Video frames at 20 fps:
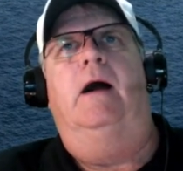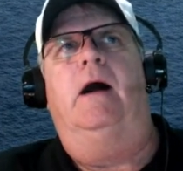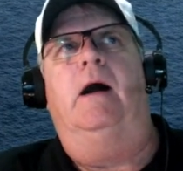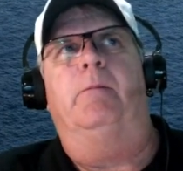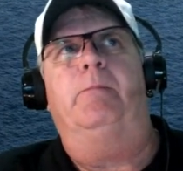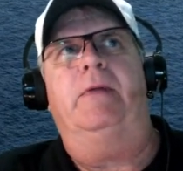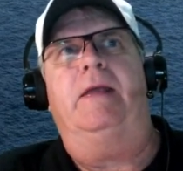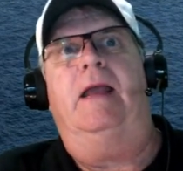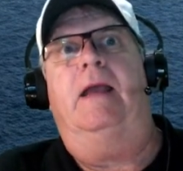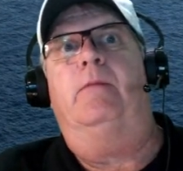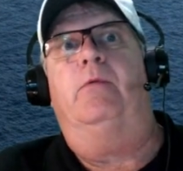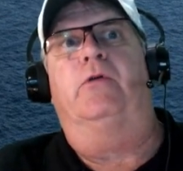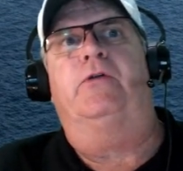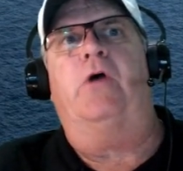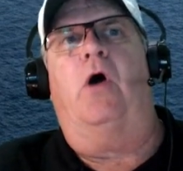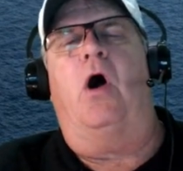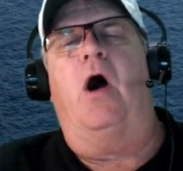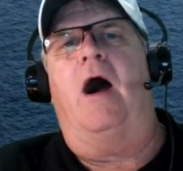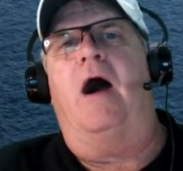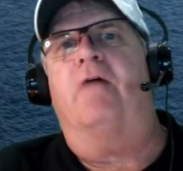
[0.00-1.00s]
be able
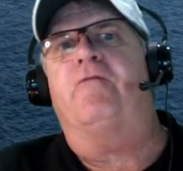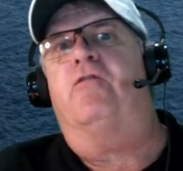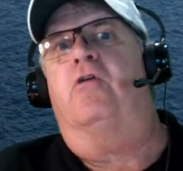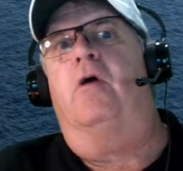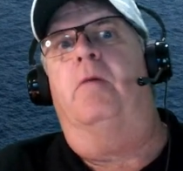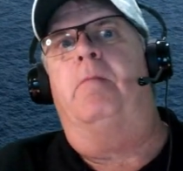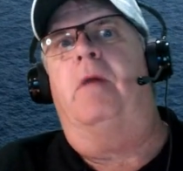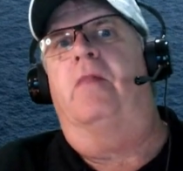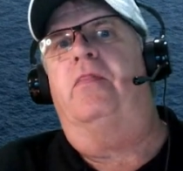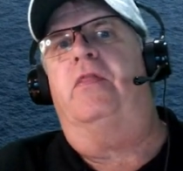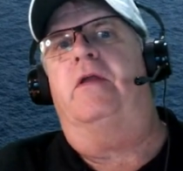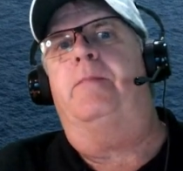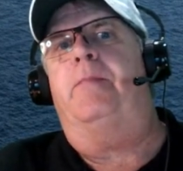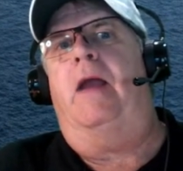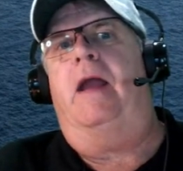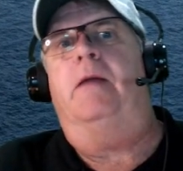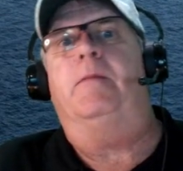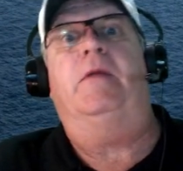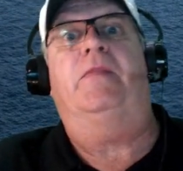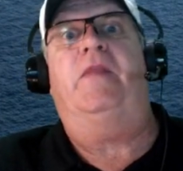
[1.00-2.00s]
to offer a monthly
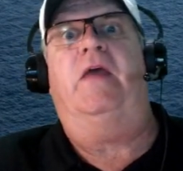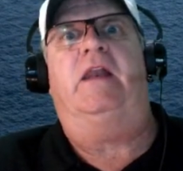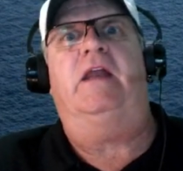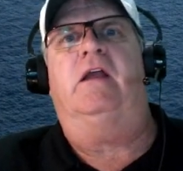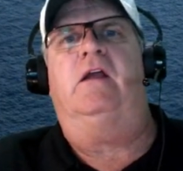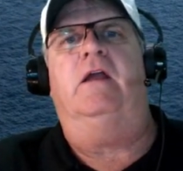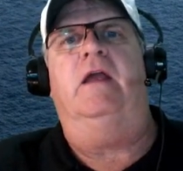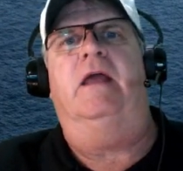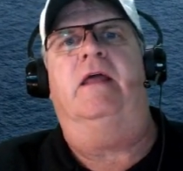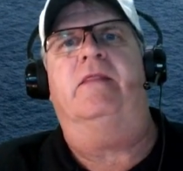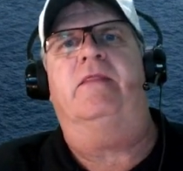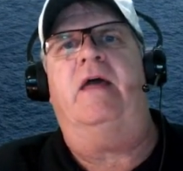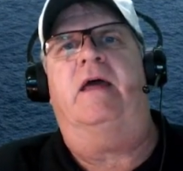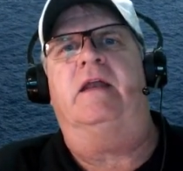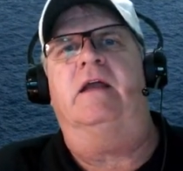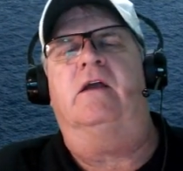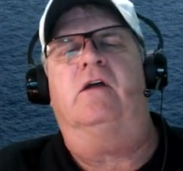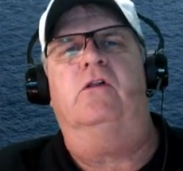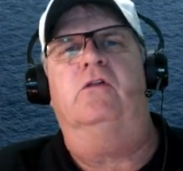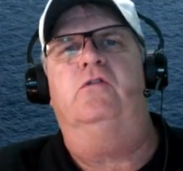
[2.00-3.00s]
payment that
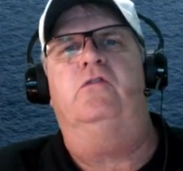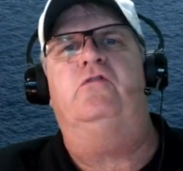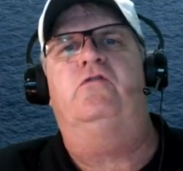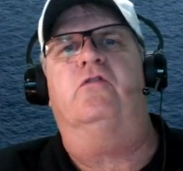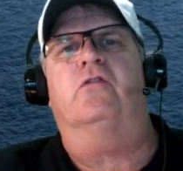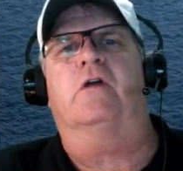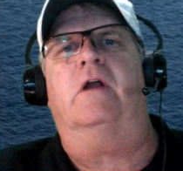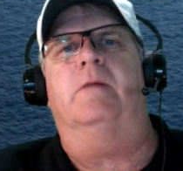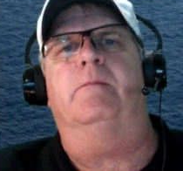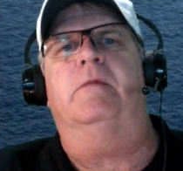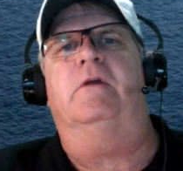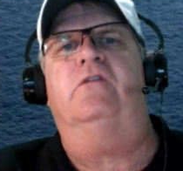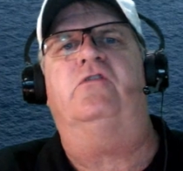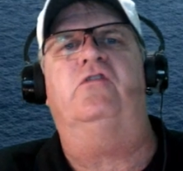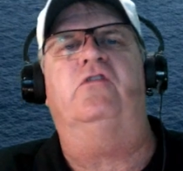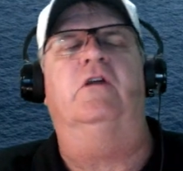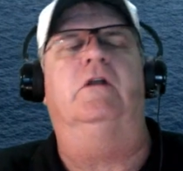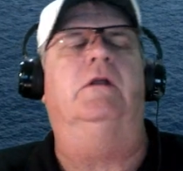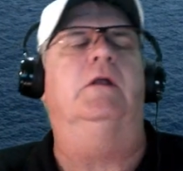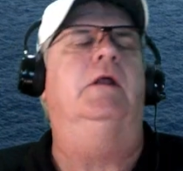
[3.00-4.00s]
includes your
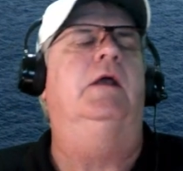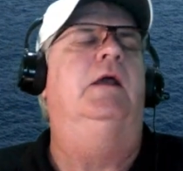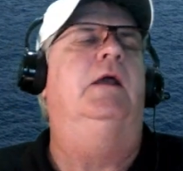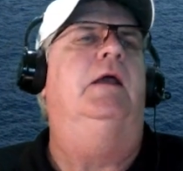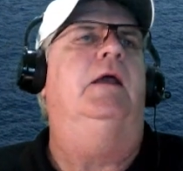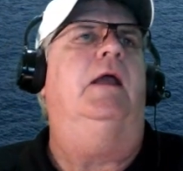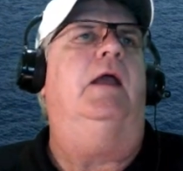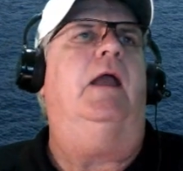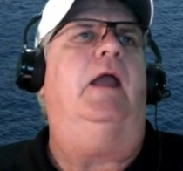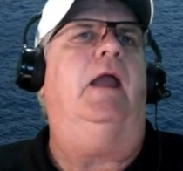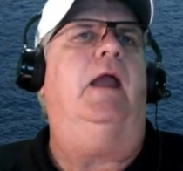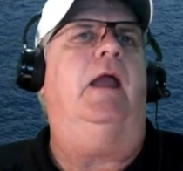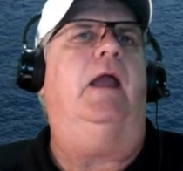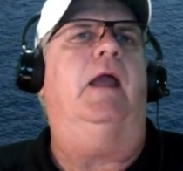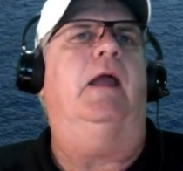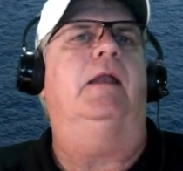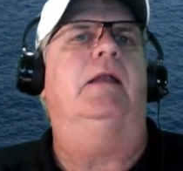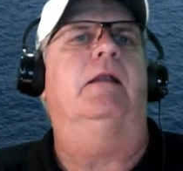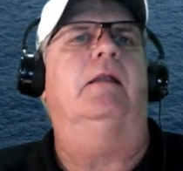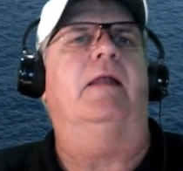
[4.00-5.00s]
commission,
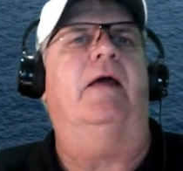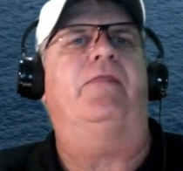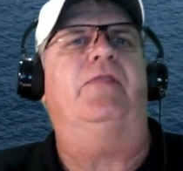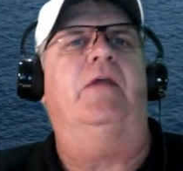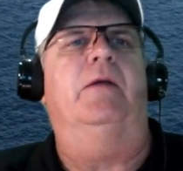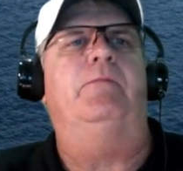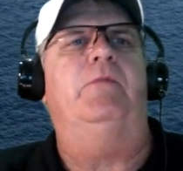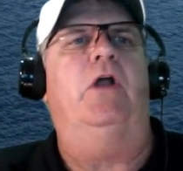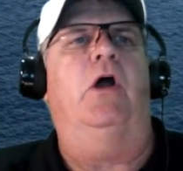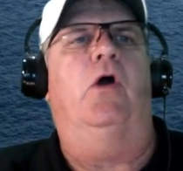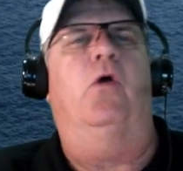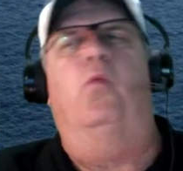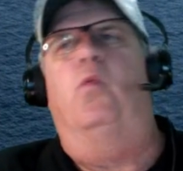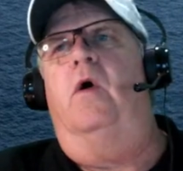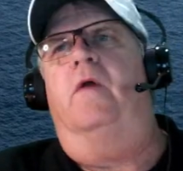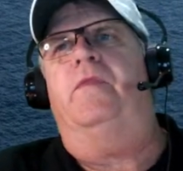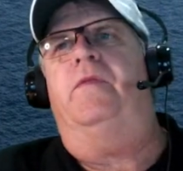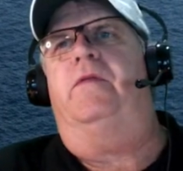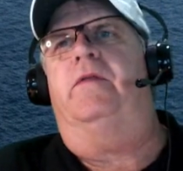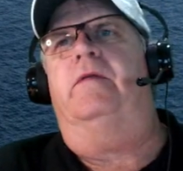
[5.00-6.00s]
and let them know
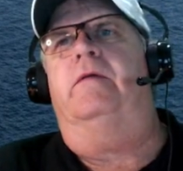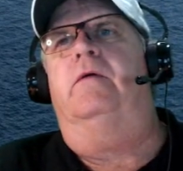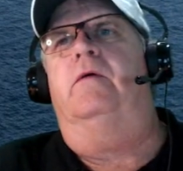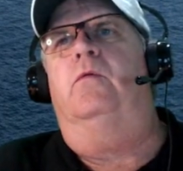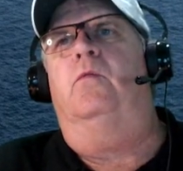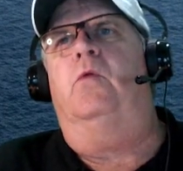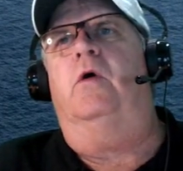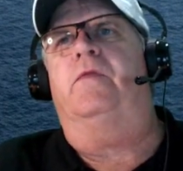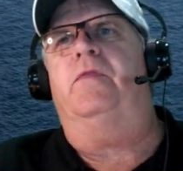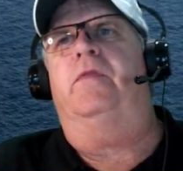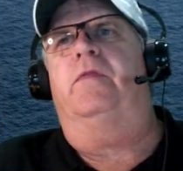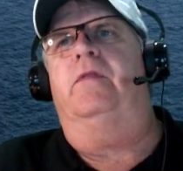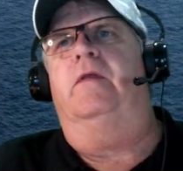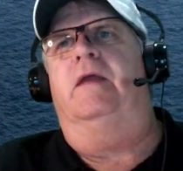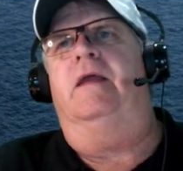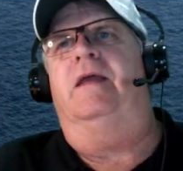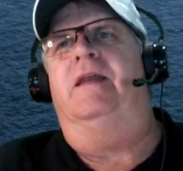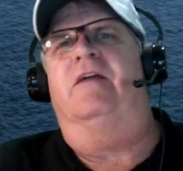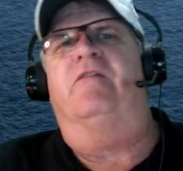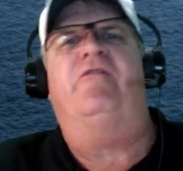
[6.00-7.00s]
what
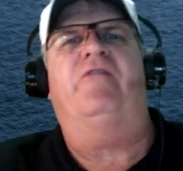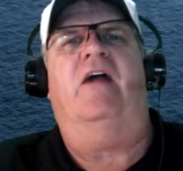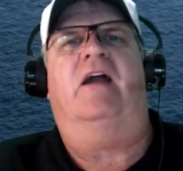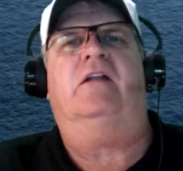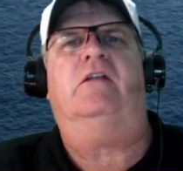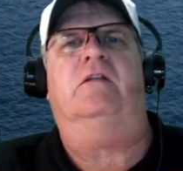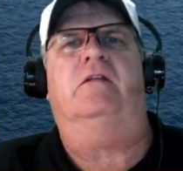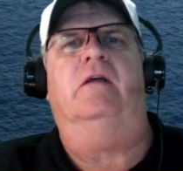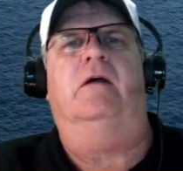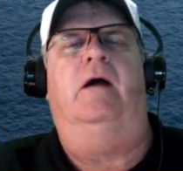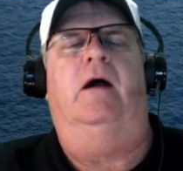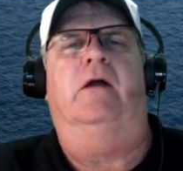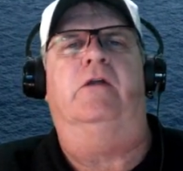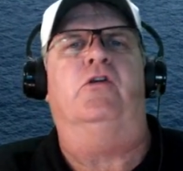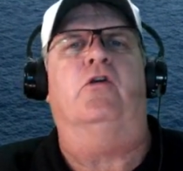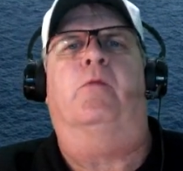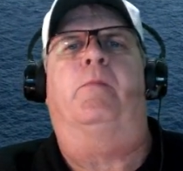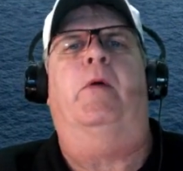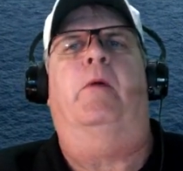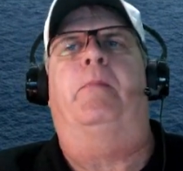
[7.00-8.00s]
in effect
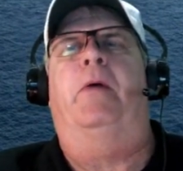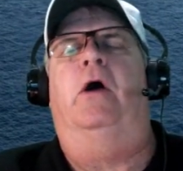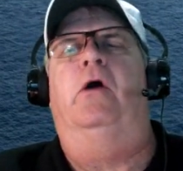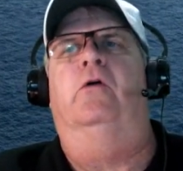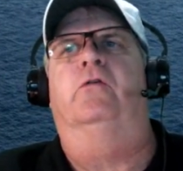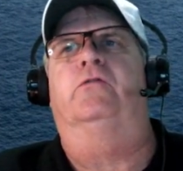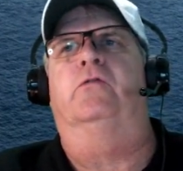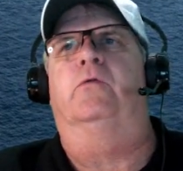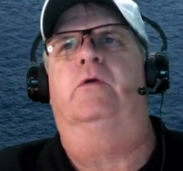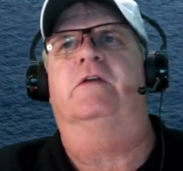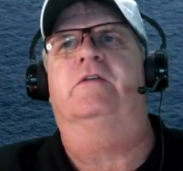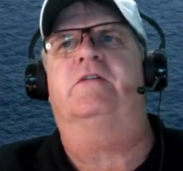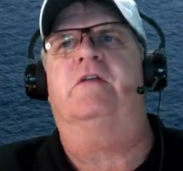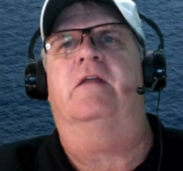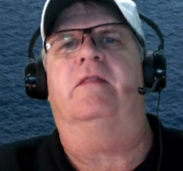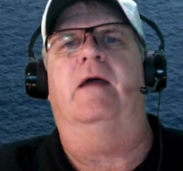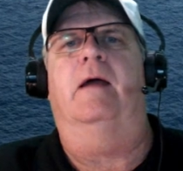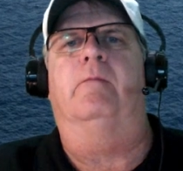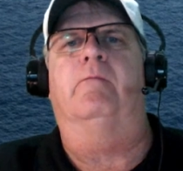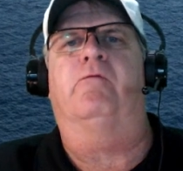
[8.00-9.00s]
your proposal is
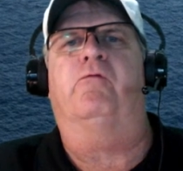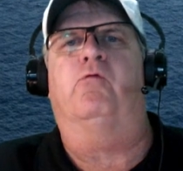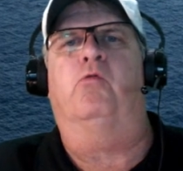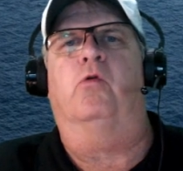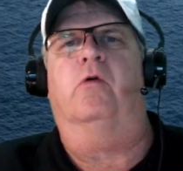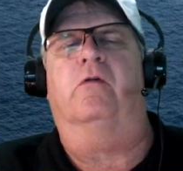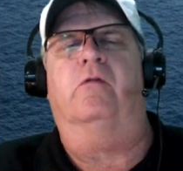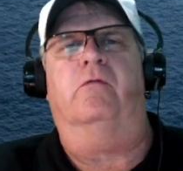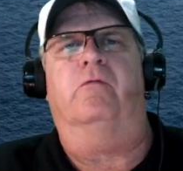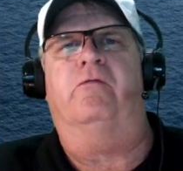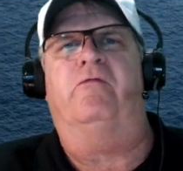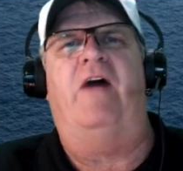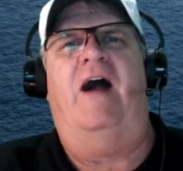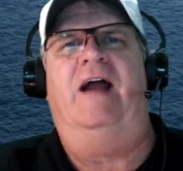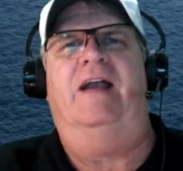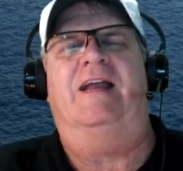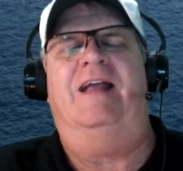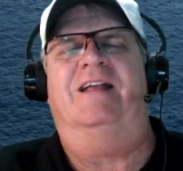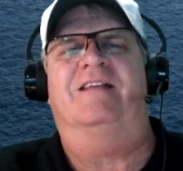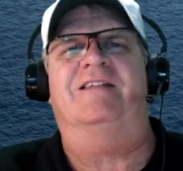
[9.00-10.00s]
to them for
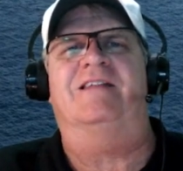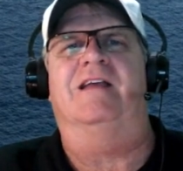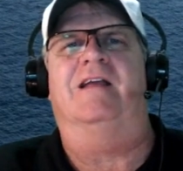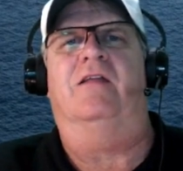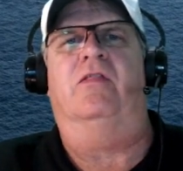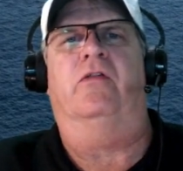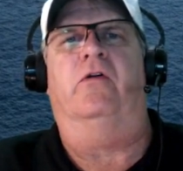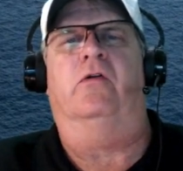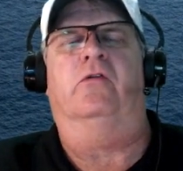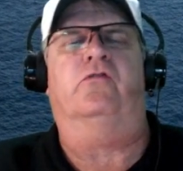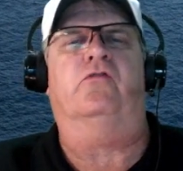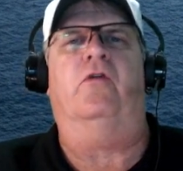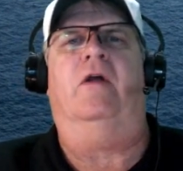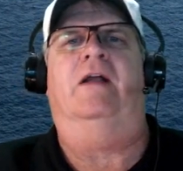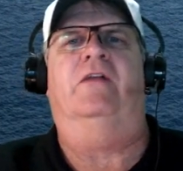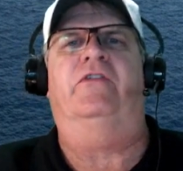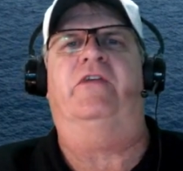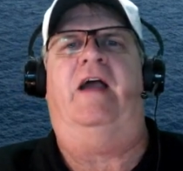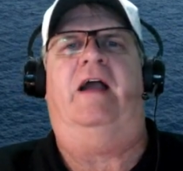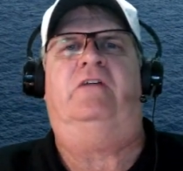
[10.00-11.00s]
financing their
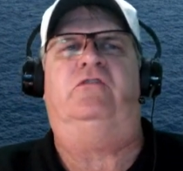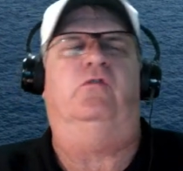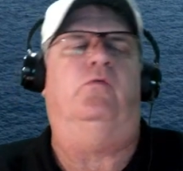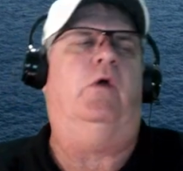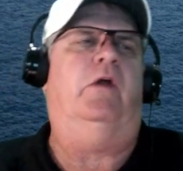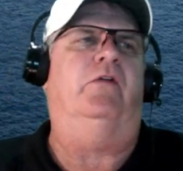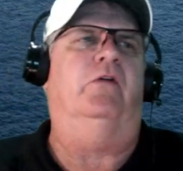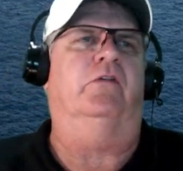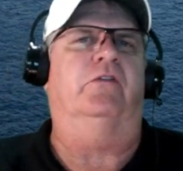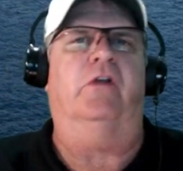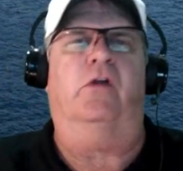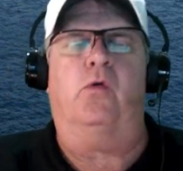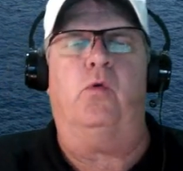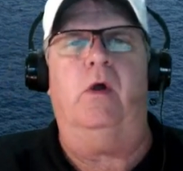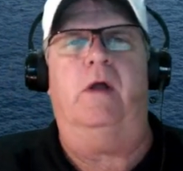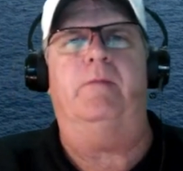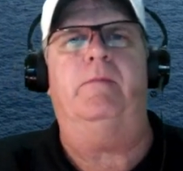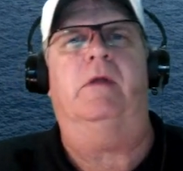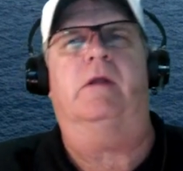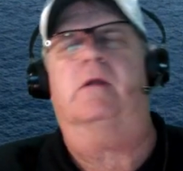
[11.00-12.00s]
transaction, whether it's
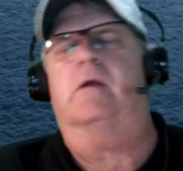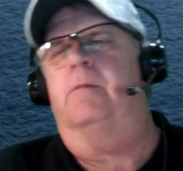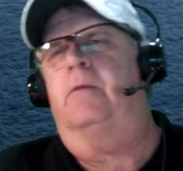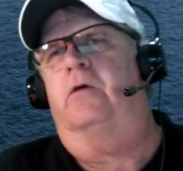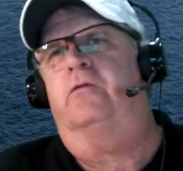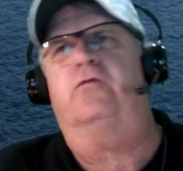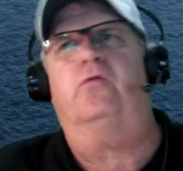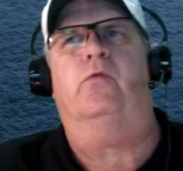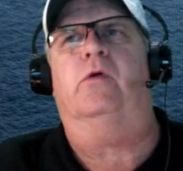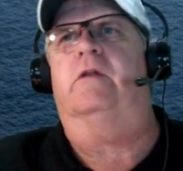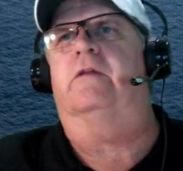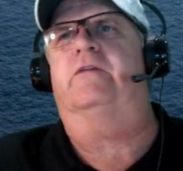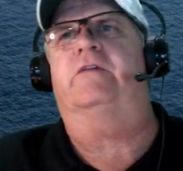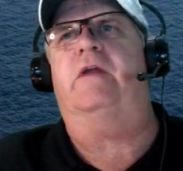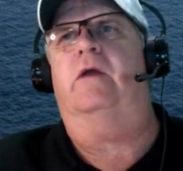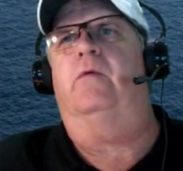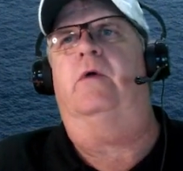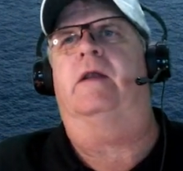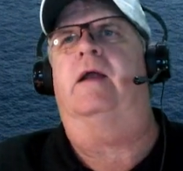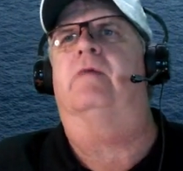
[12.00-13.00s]
equipment, commercial real
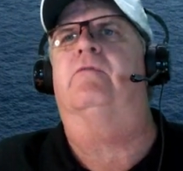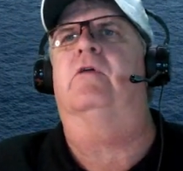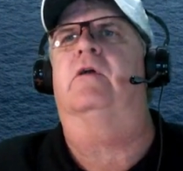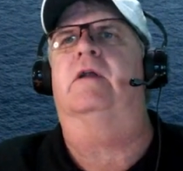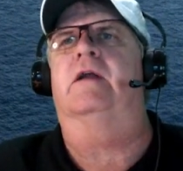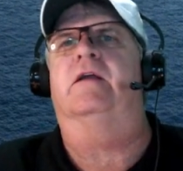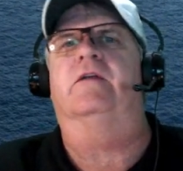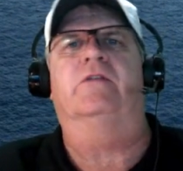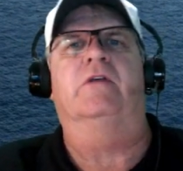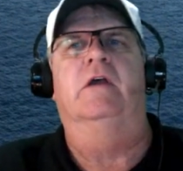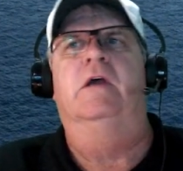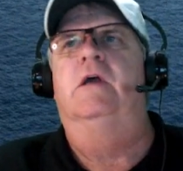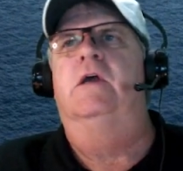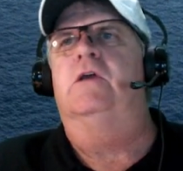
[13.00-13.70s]
estate, whatever it is.